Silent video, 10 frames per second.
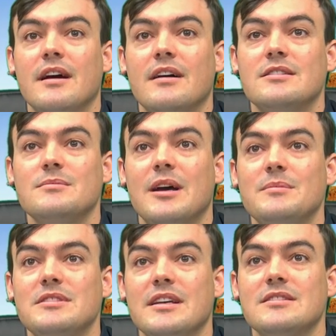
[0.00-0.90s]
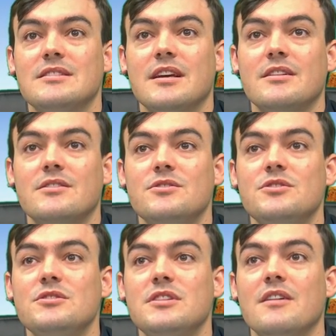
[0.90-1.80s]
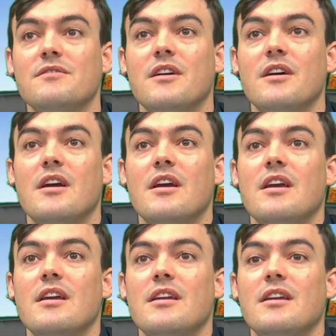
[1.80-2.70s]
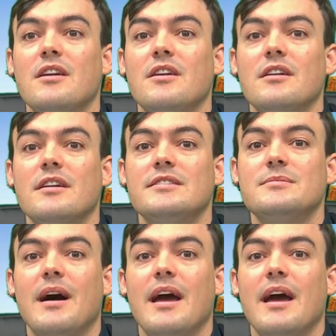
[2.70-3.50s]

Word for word: sometimes it takes a second to do stuff. Here is my